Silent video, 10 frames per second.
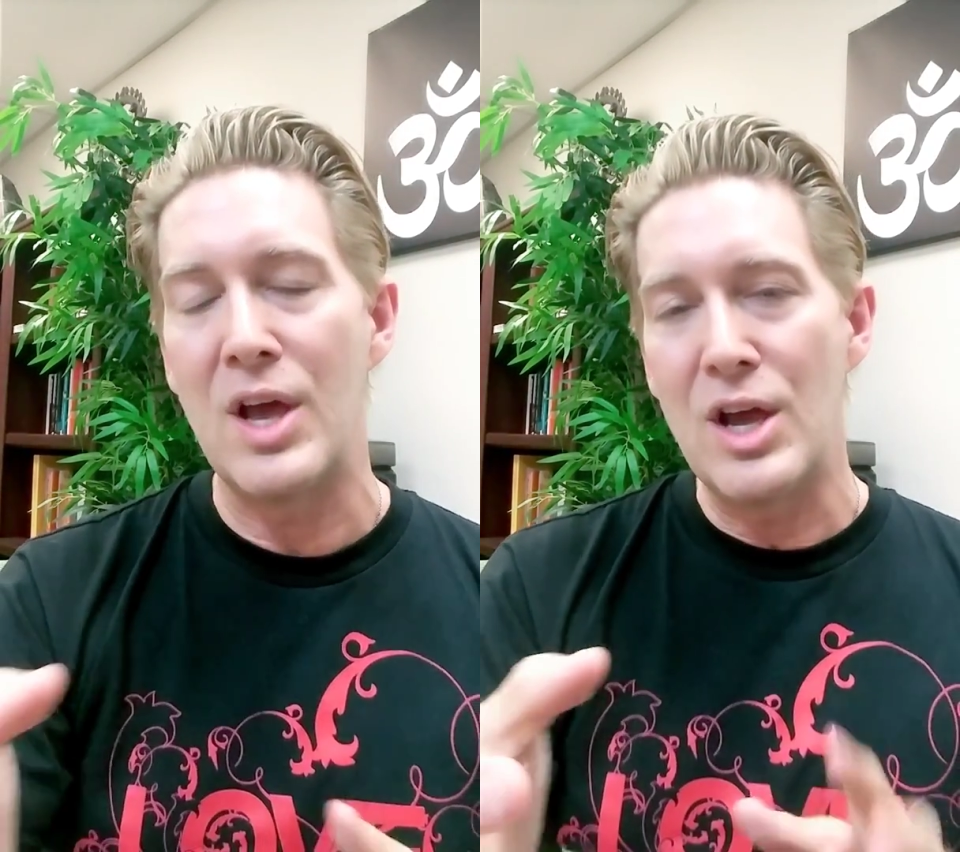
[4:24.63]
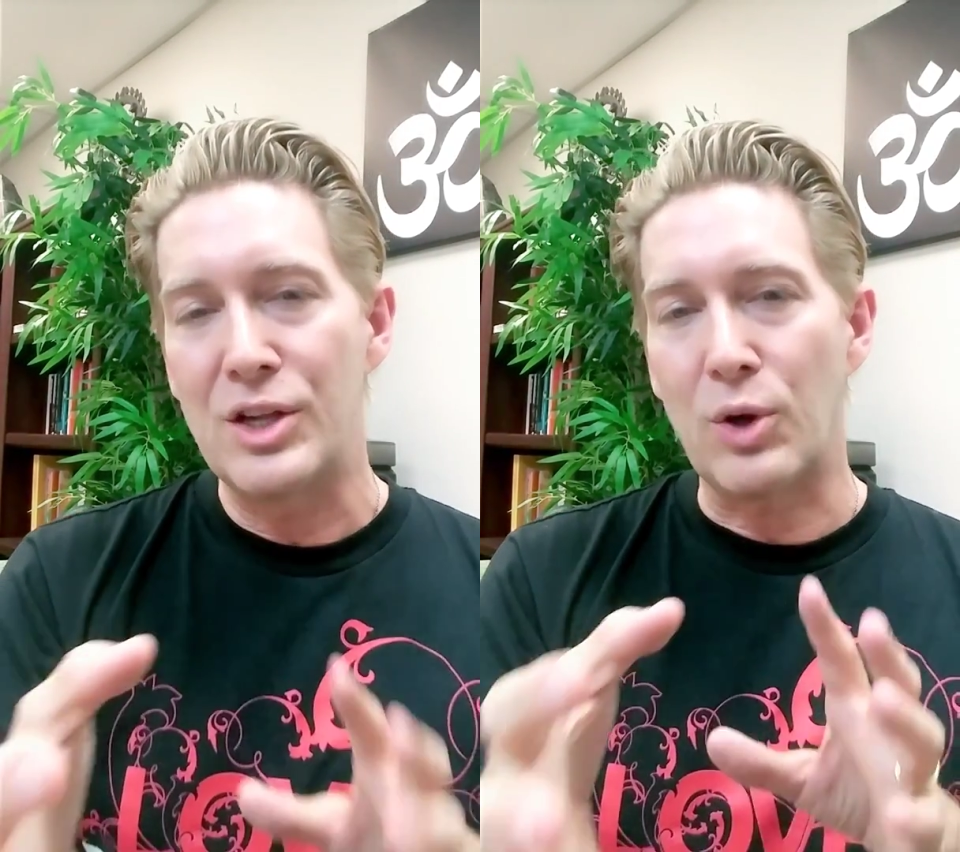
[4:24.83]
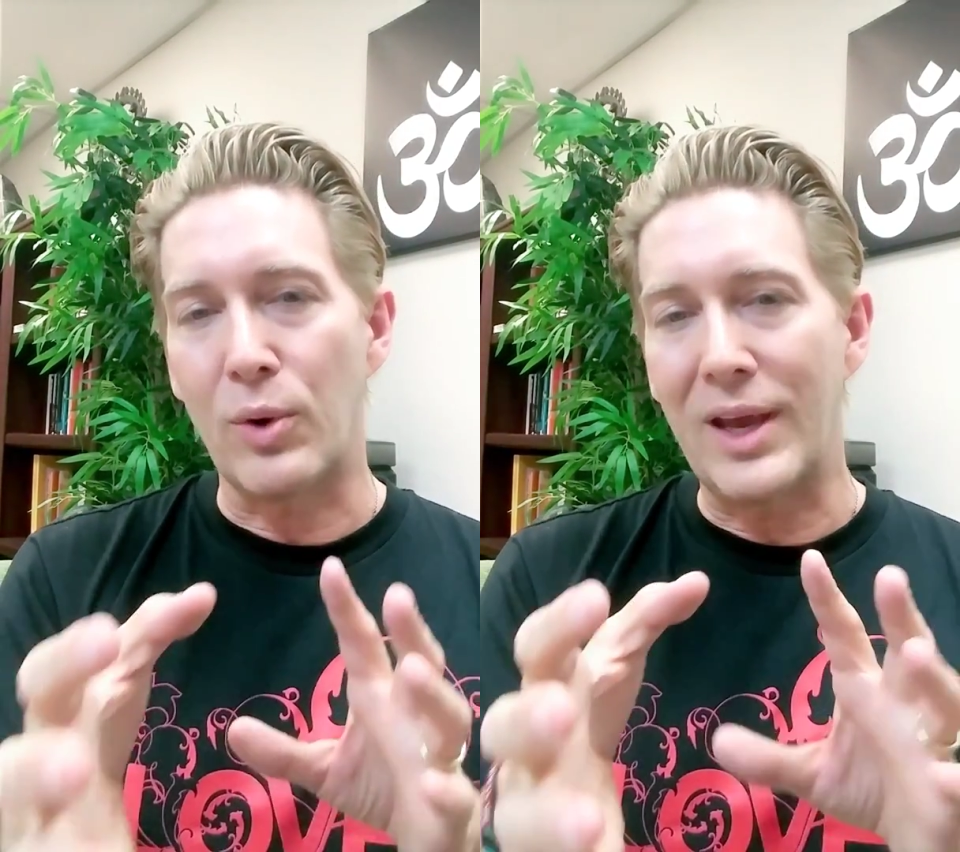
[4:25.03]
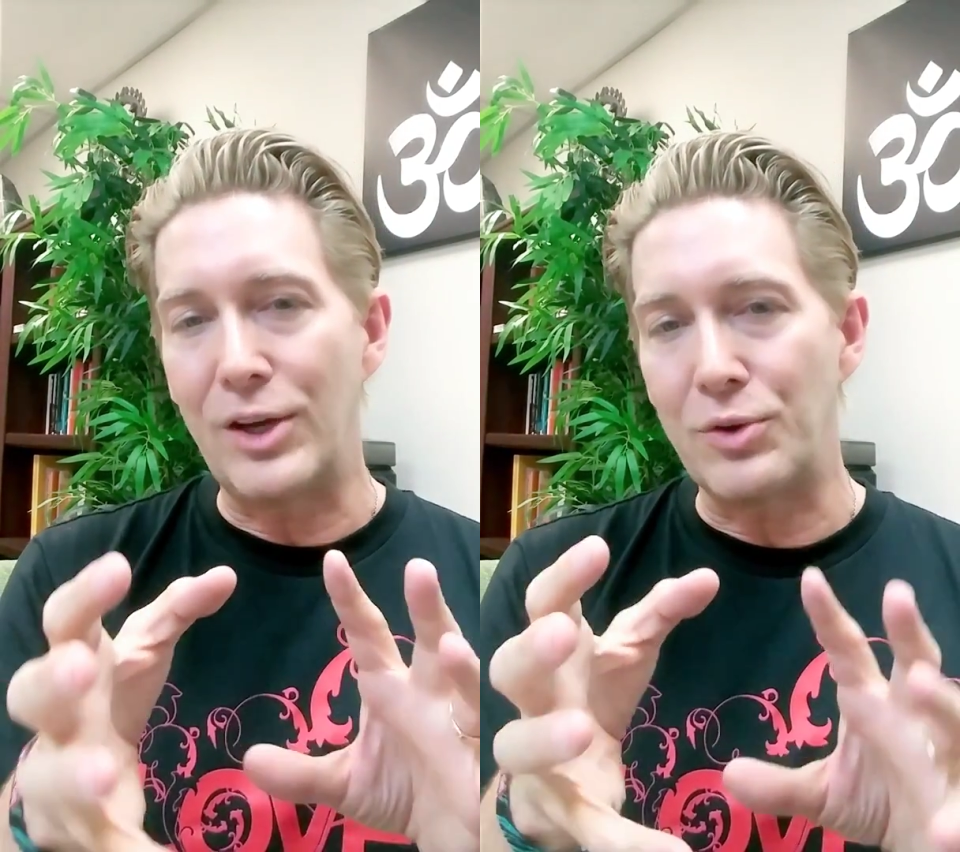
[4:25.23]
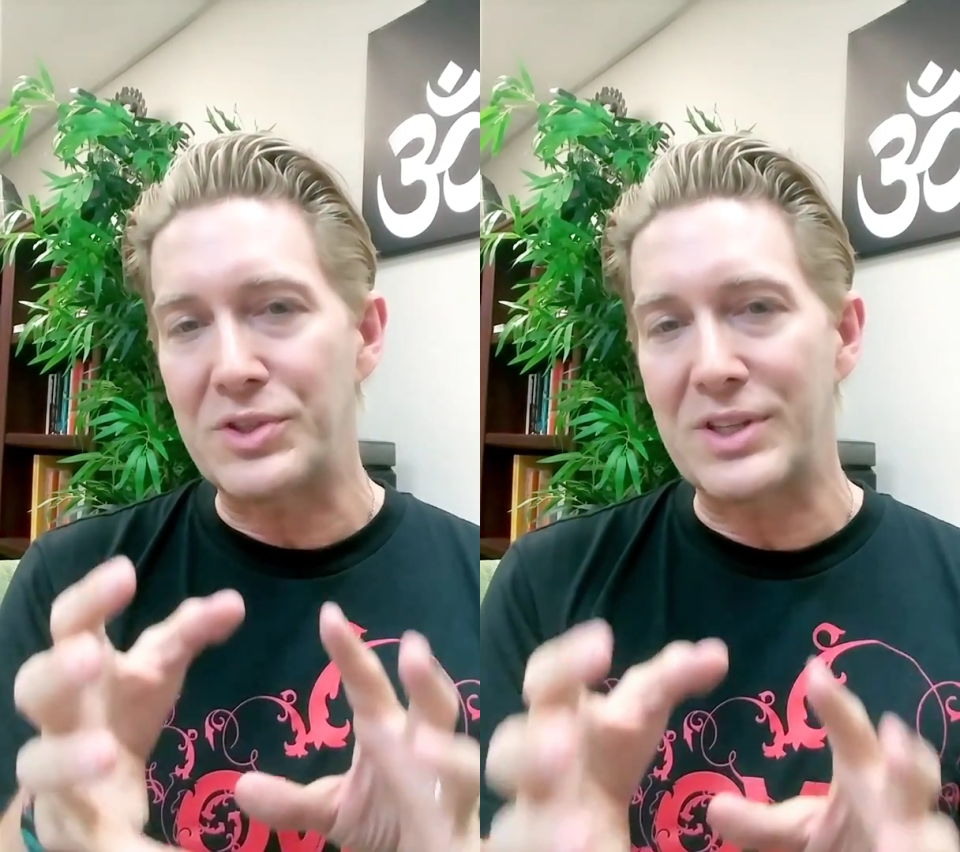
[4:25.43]
So can
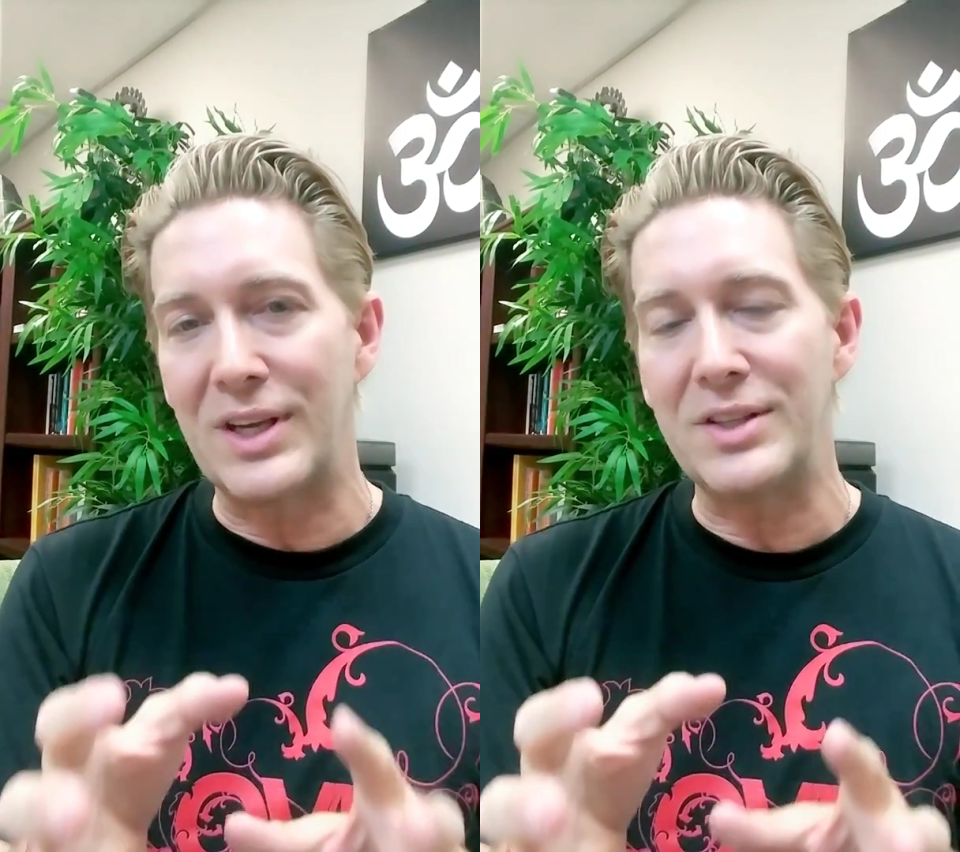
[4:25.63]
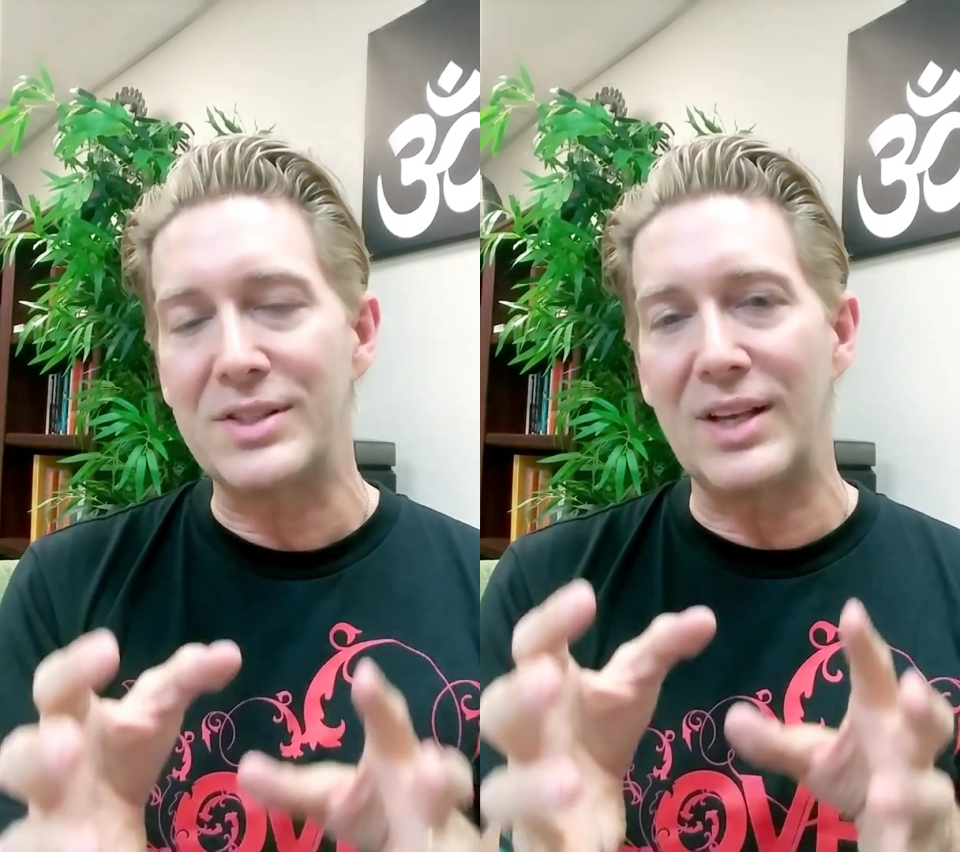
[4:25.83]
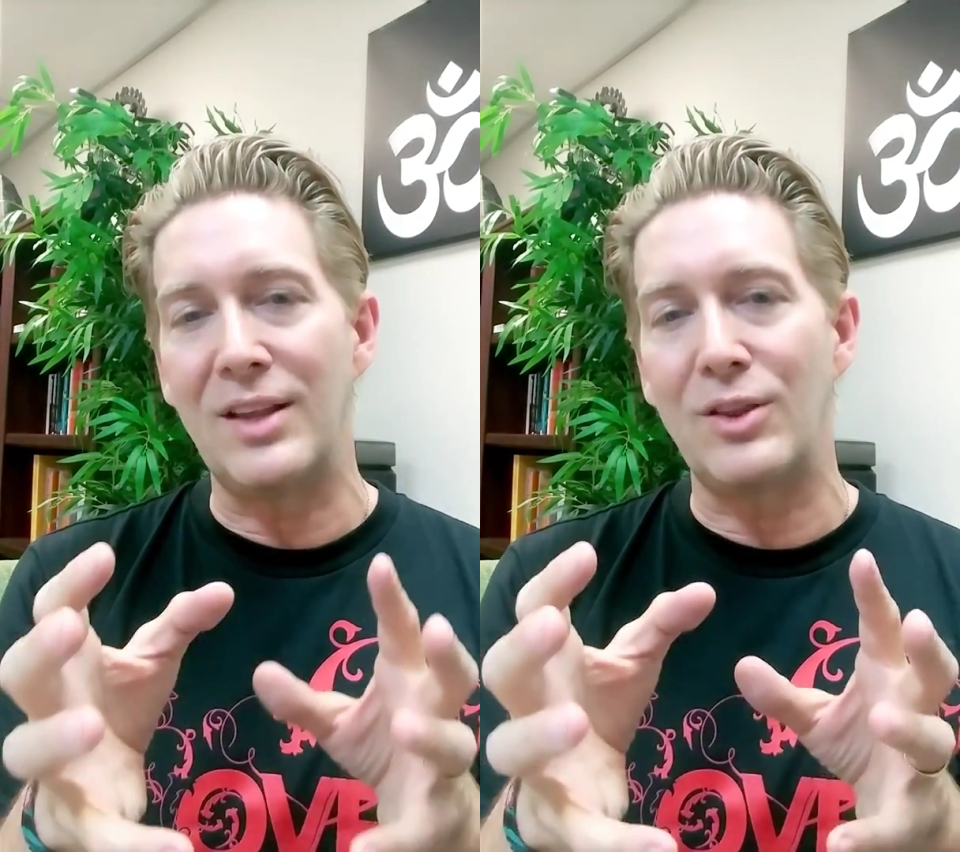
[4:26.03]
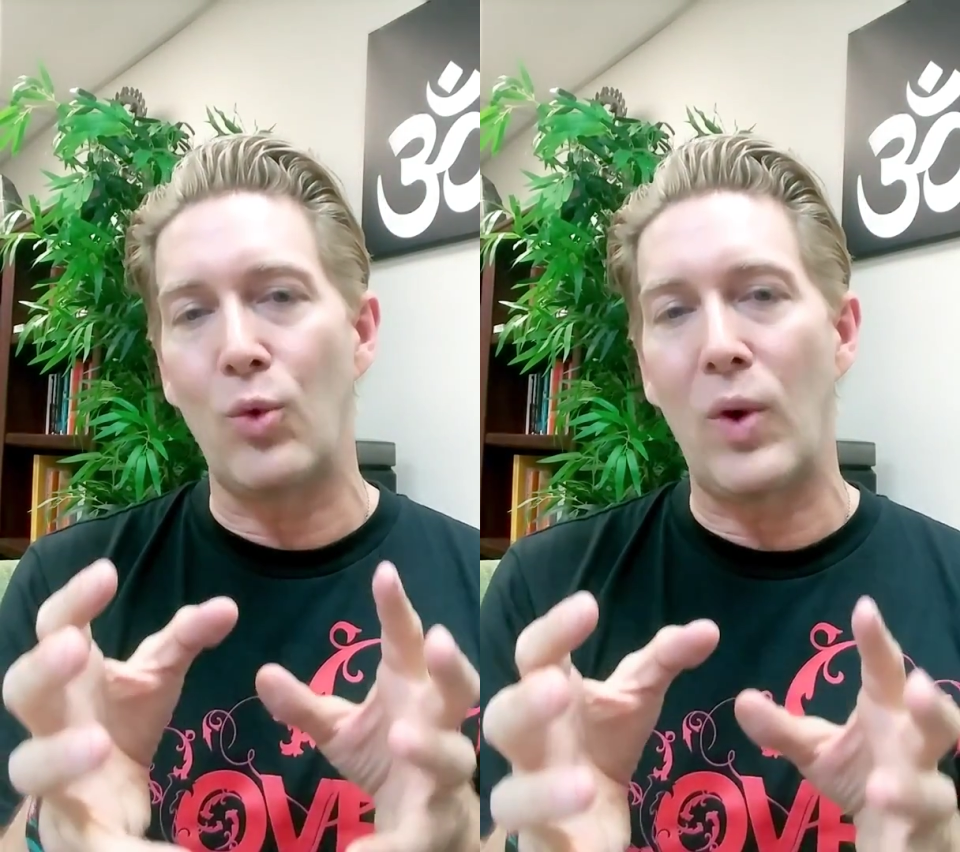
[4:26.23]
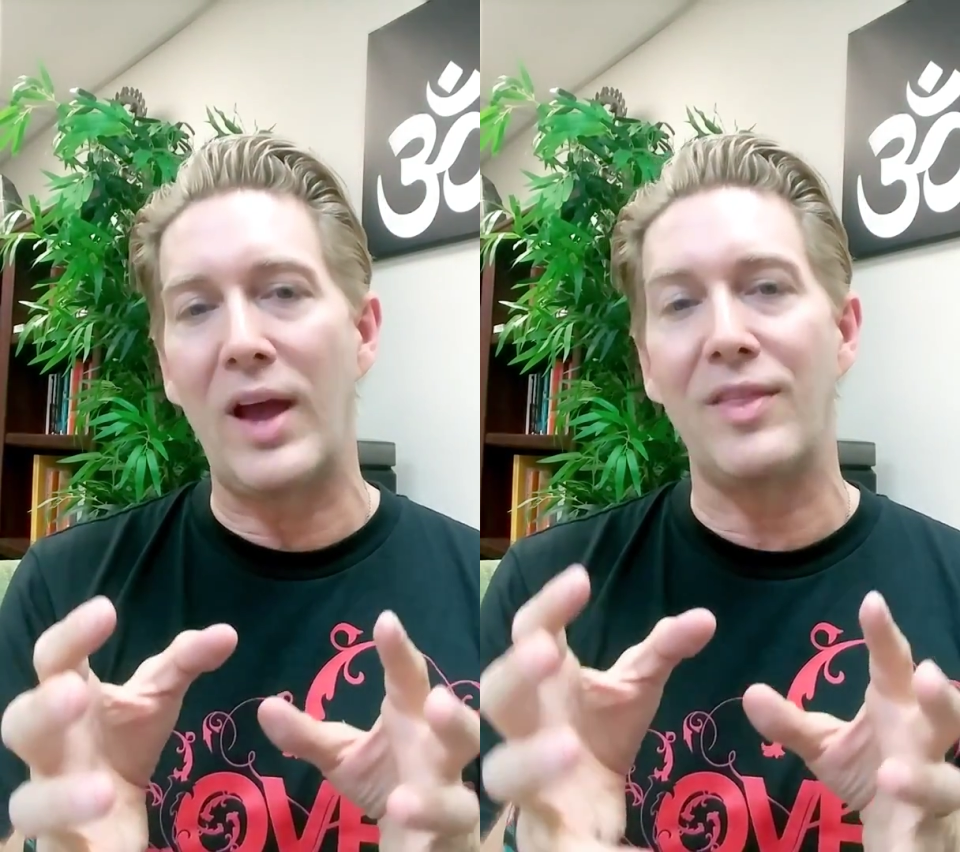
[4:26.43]
you sense in the way